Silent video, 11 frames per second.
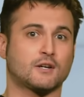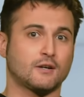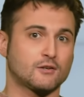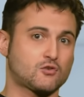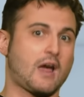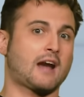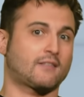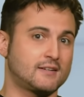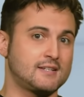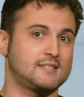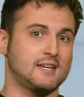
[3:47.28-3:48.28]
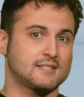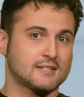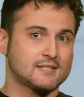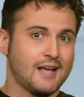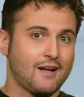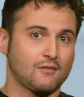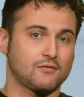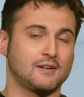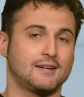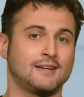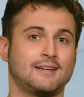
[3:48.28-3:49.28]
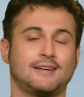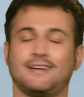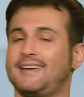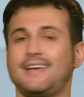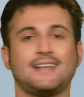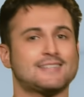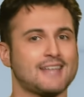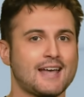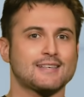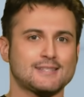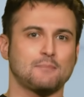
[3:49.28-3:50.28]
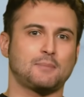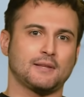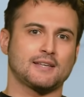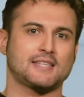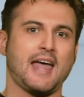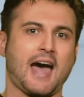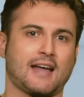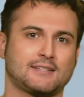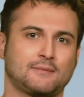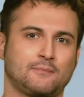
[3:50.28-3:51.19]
to contract the disease itself. It's as simple as that.